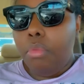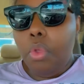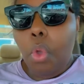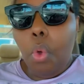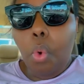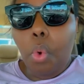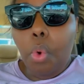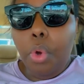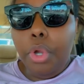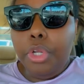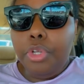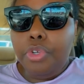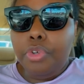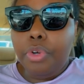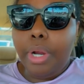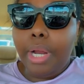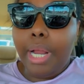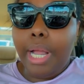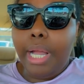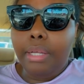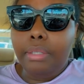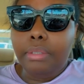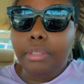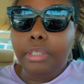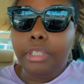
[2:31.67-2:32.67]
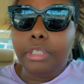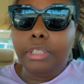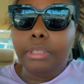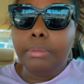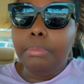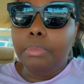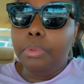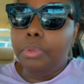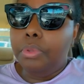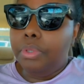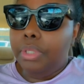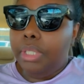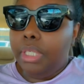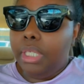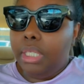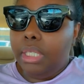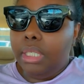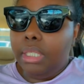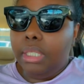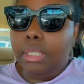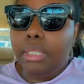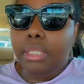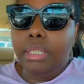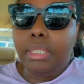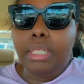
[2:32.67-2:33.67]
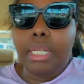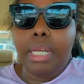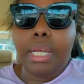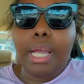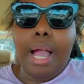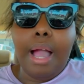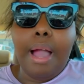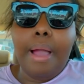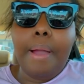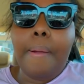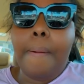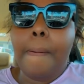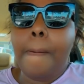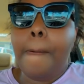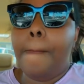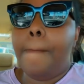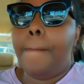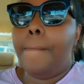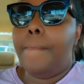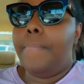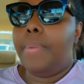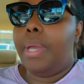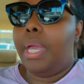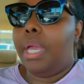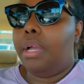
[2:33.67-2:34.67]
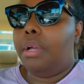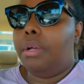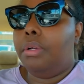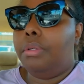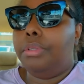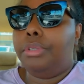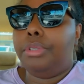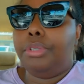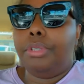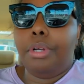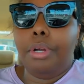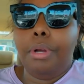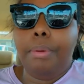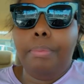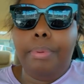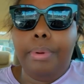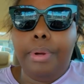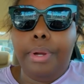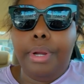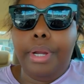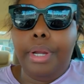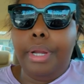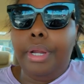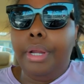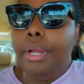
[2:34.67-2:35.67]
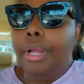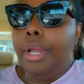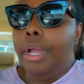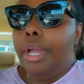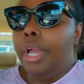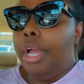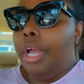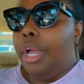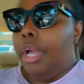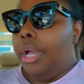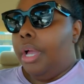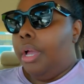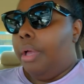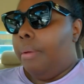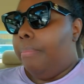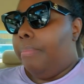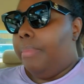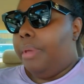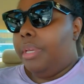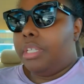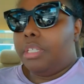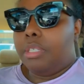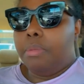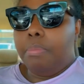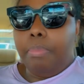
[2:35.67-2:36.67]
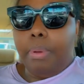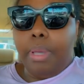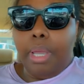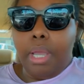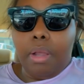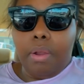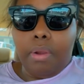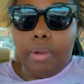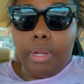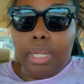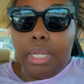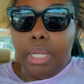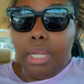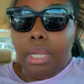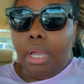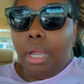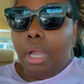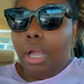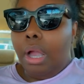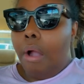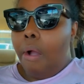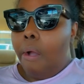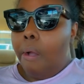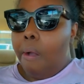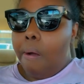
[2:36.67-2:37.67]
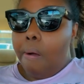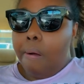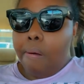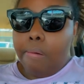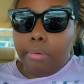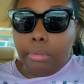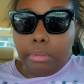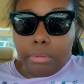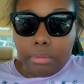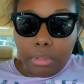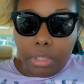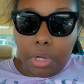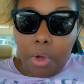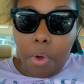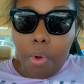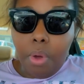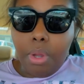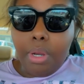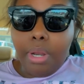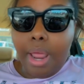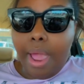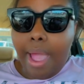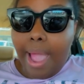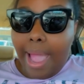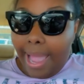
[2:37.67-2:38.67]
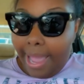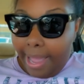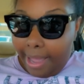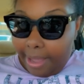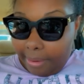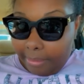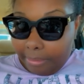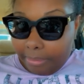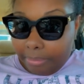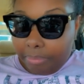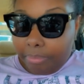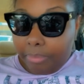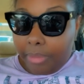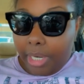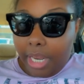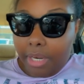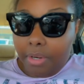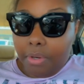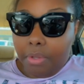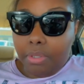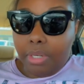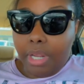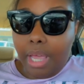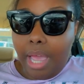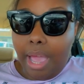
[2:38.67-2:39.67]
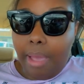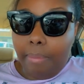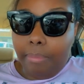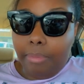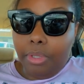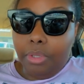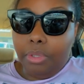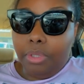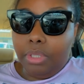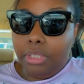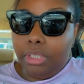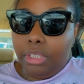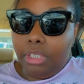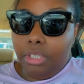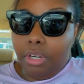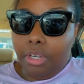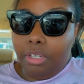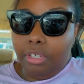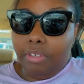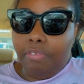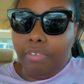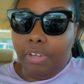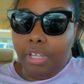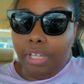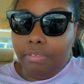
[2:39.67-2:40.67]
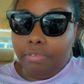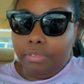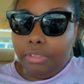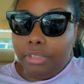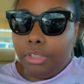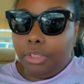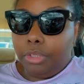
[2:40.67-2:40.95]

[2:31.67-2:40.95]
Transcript: Or you try out their smoothies. They got mango, strawberry, mixed berry. Go on the app, download the app, and you can see all the flavors.